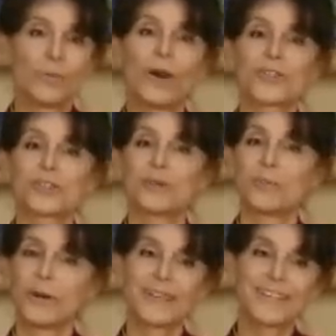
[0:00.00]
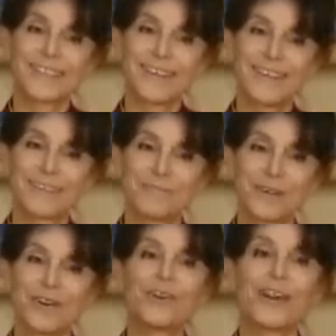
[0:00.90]
Watch them one at a time
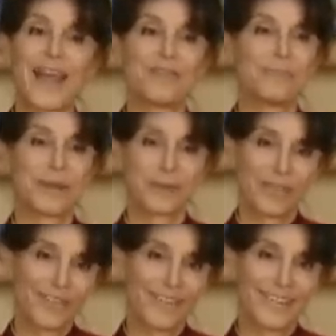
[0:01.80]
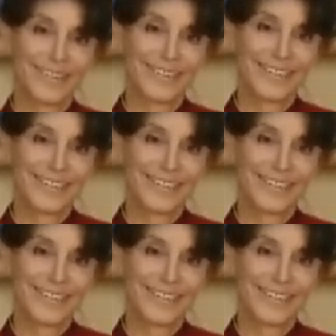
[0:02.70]
or have a marathon.